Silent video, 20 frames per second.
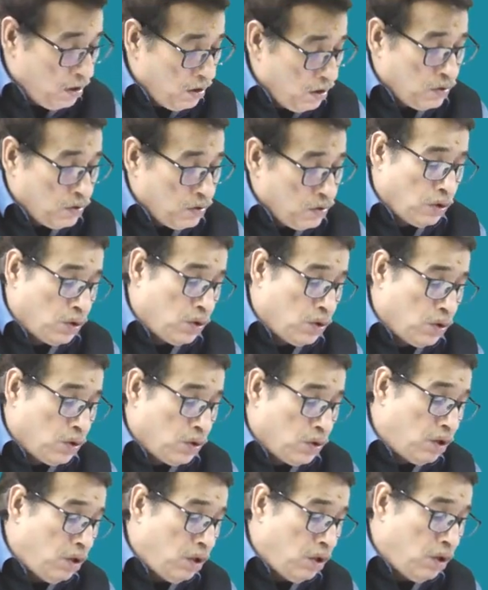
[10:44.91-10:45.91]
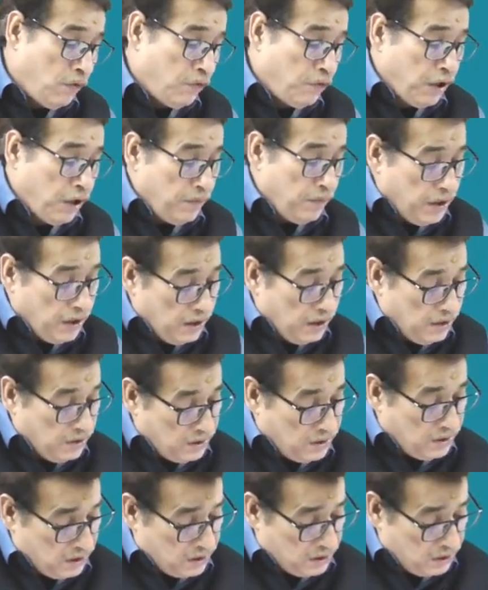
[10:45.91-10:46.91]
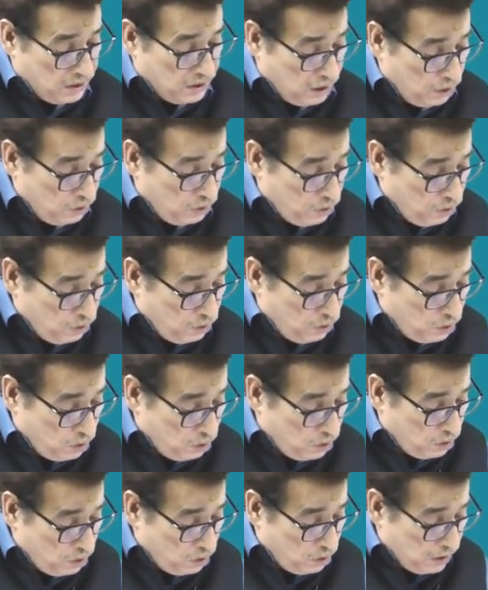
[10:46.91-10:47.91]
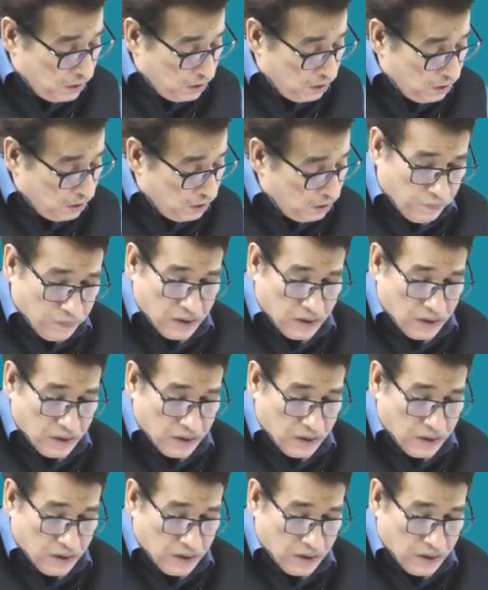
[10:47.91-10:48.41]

So total of remittances, now you total it up.